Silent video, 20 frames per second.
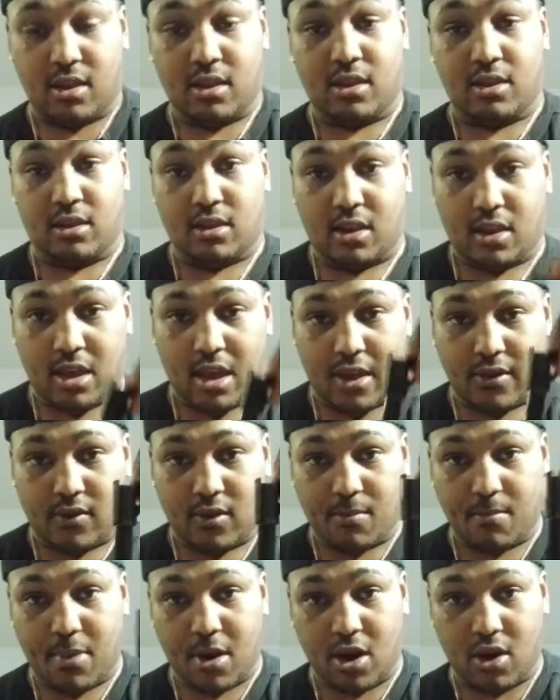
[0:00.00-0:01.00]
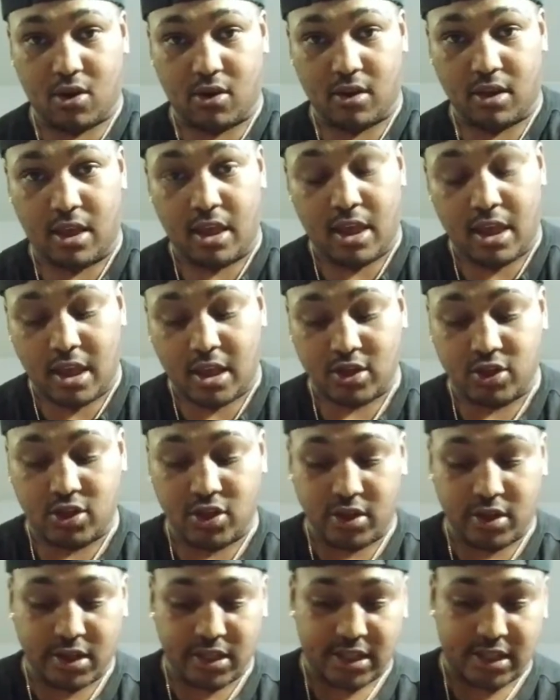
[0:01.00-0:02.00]
you have your barrel. As you
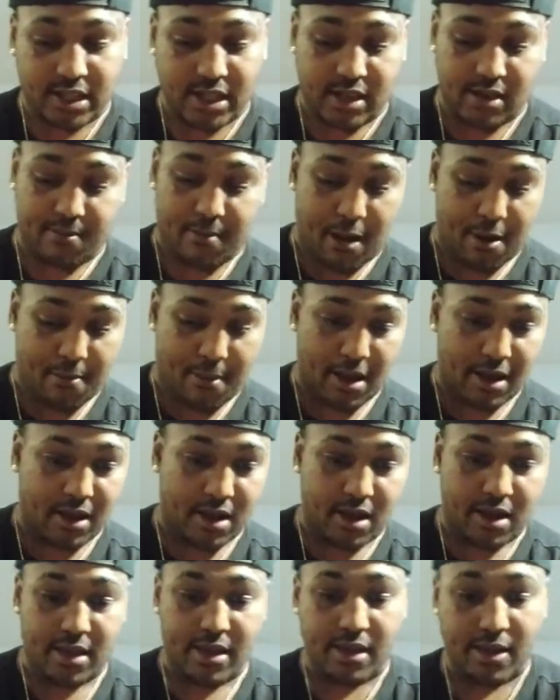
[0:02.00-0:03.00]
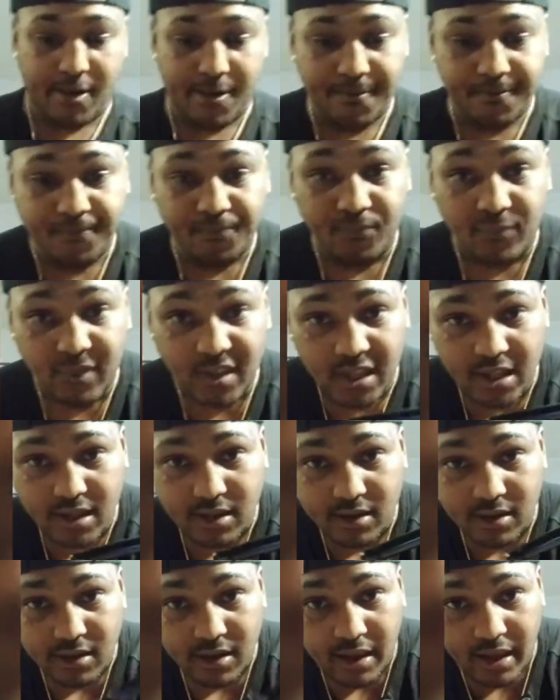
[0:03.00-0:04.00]
can see about my gun here,
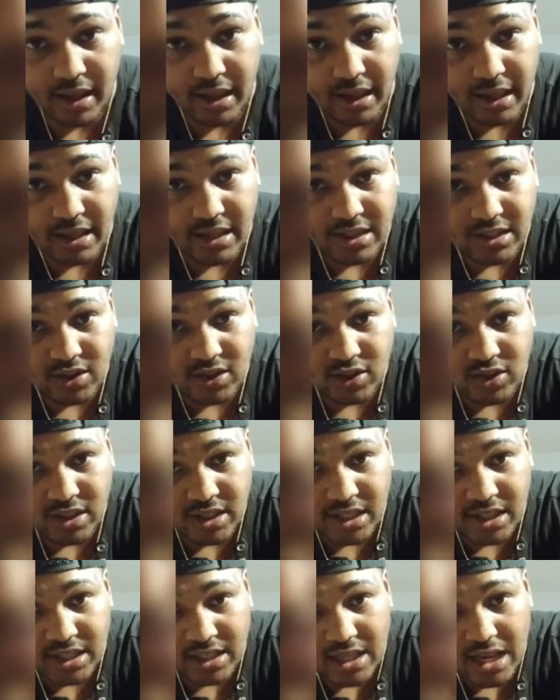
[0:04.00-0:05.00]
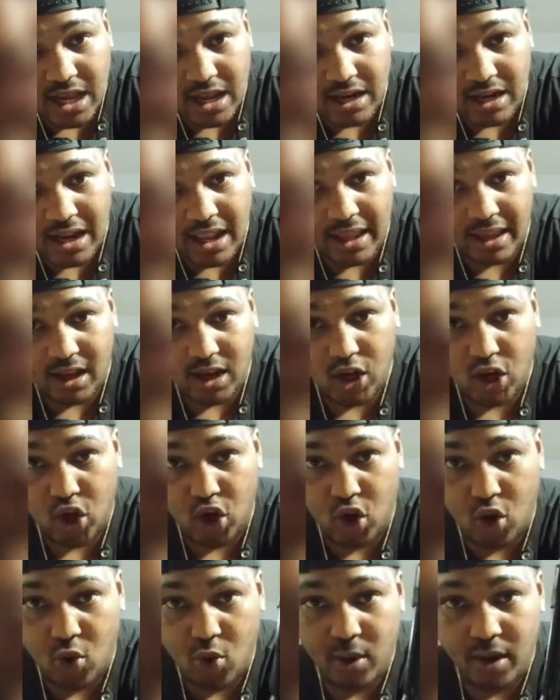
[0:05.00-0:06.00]
you see it's kind of like
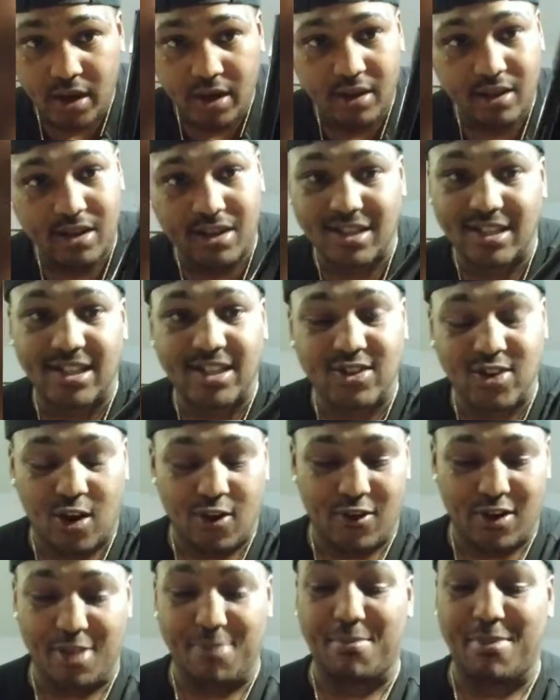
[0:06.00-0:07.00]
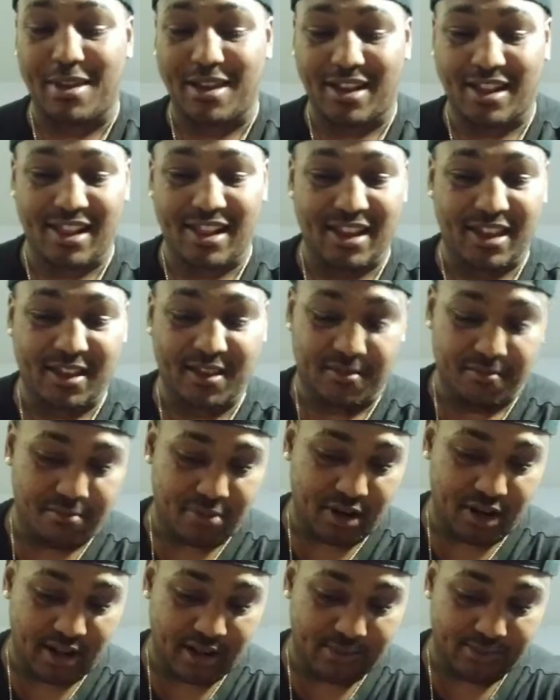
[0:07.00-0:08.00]
glowing because it's already been cleaned,
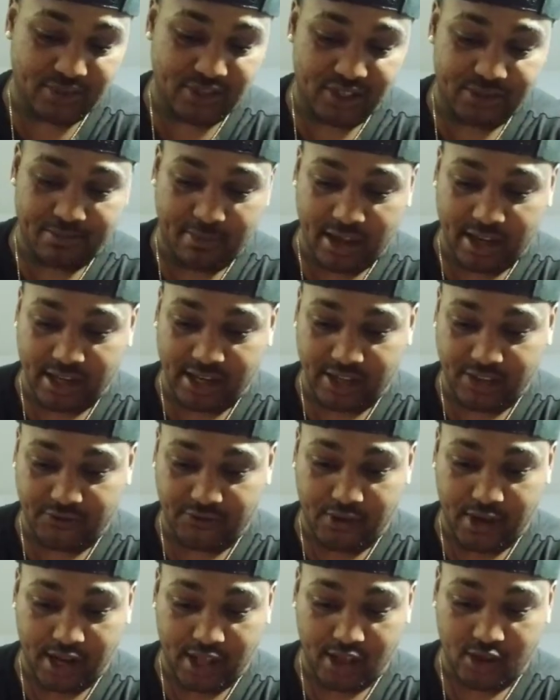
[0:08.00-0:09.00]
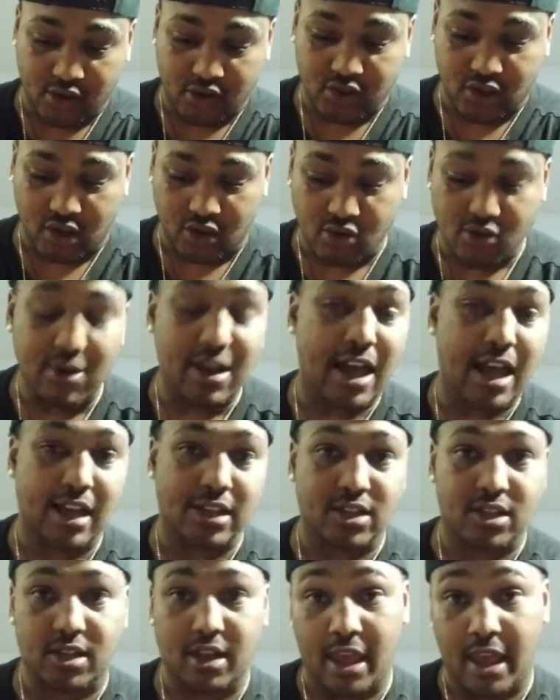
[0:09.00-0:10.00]
but I'm just making this video so you
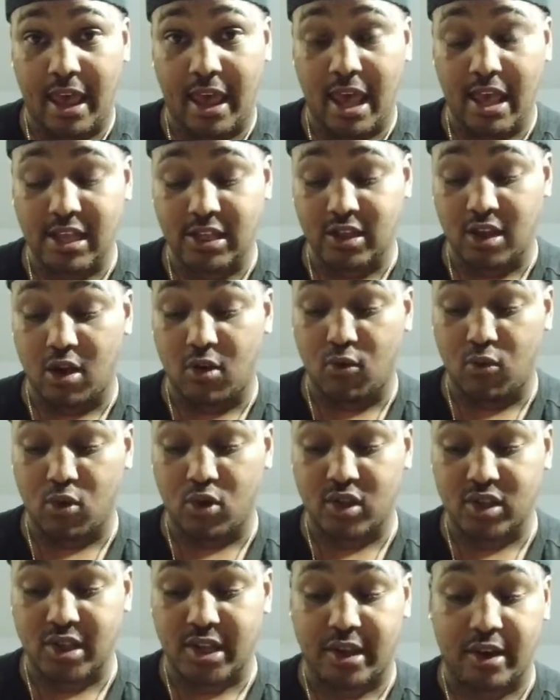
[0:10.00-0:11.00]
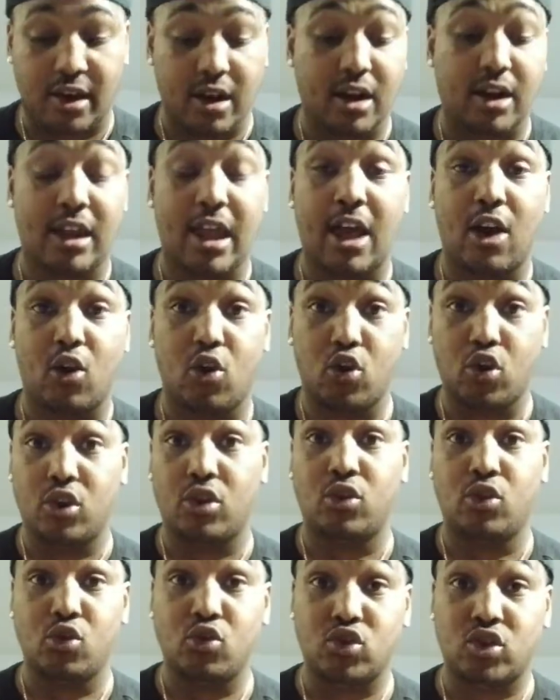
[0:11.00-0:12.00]
guys that has a Ruger Security now or
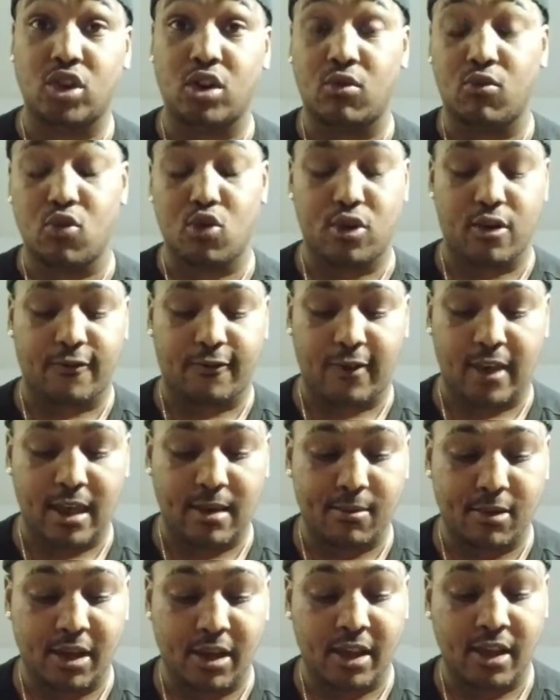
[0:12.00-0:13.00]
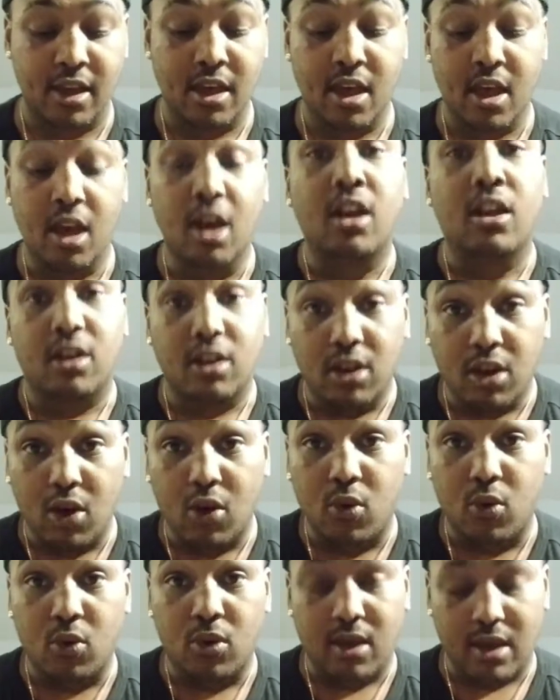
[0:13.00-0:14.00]
new to the Ruger family
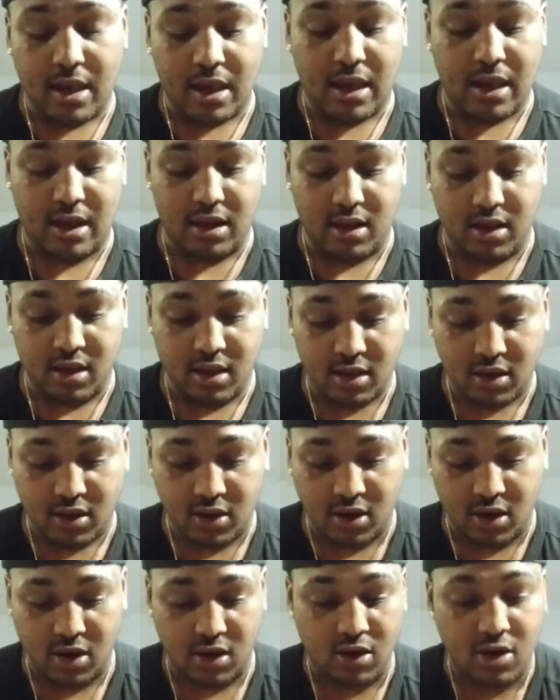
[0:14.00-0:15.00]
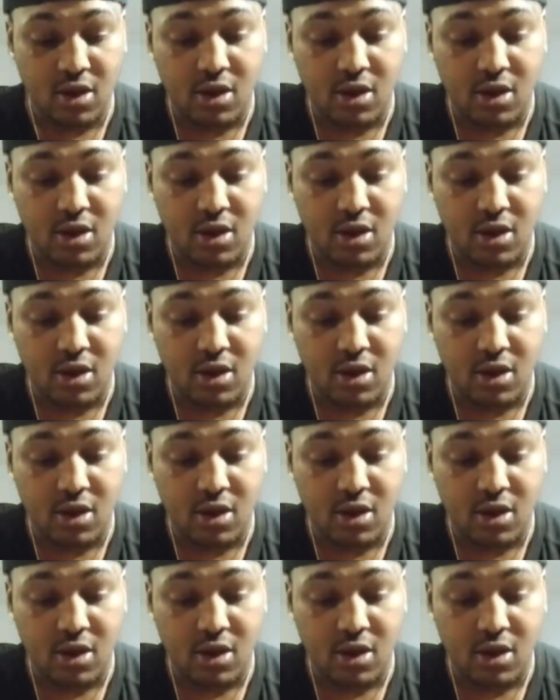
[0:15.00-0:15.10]
know how to, you know,